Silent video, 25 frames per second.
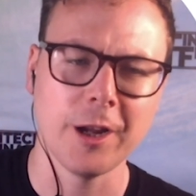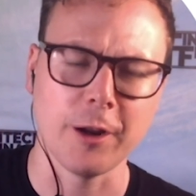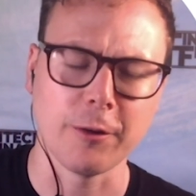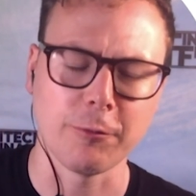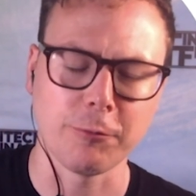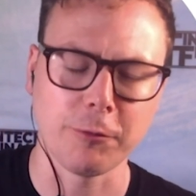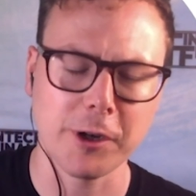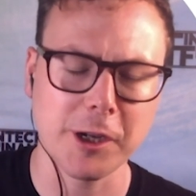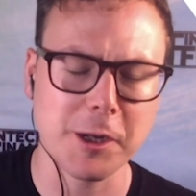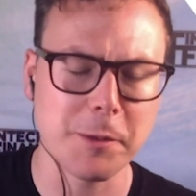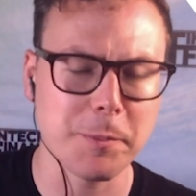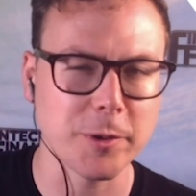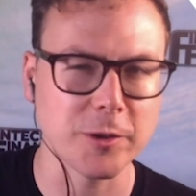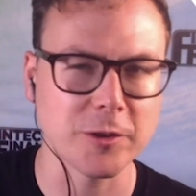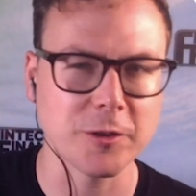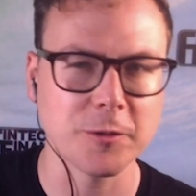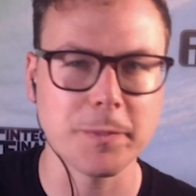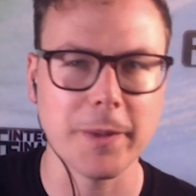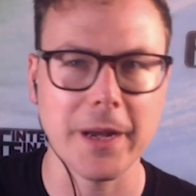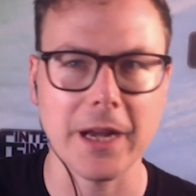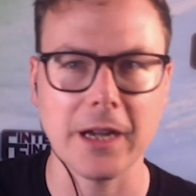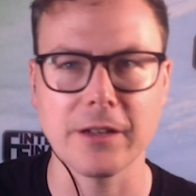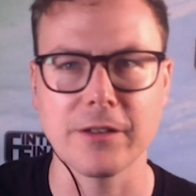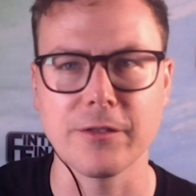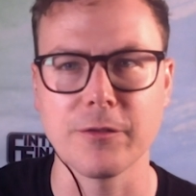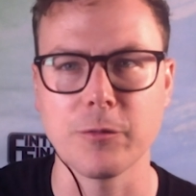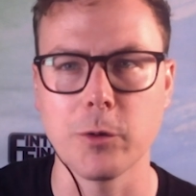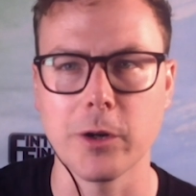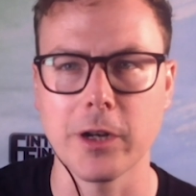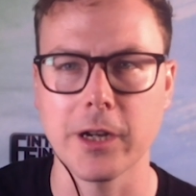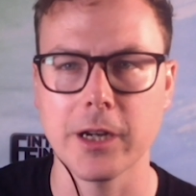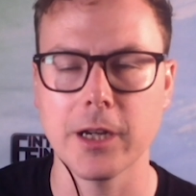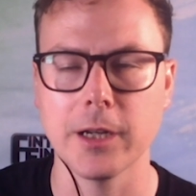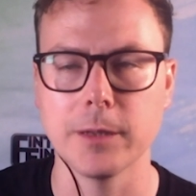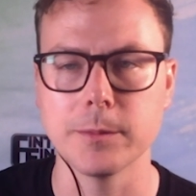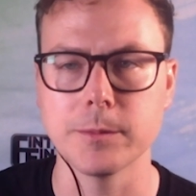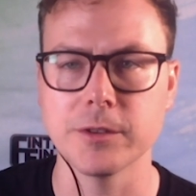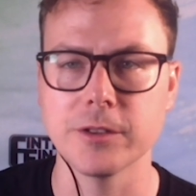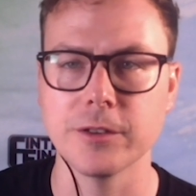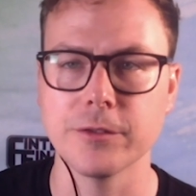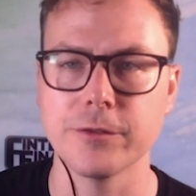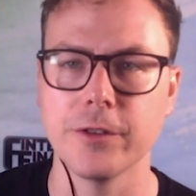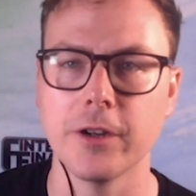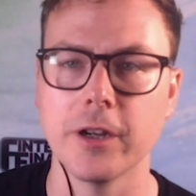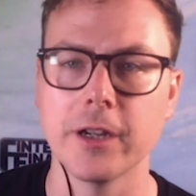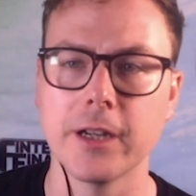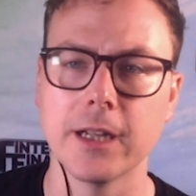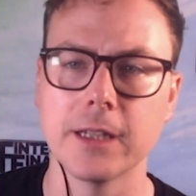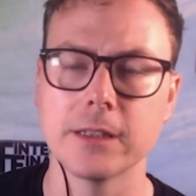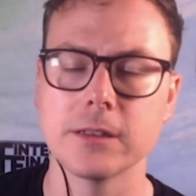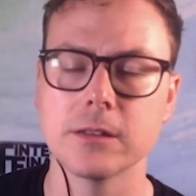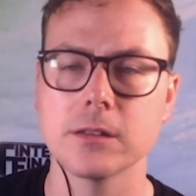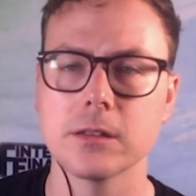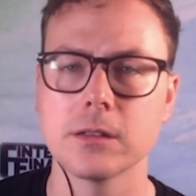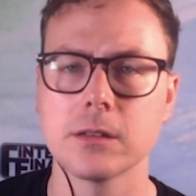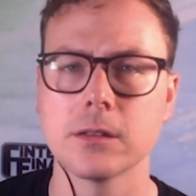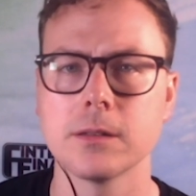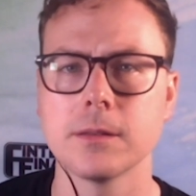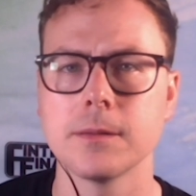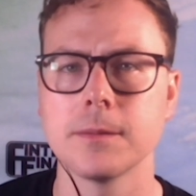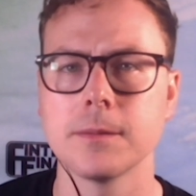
really perspective when it comes to finance?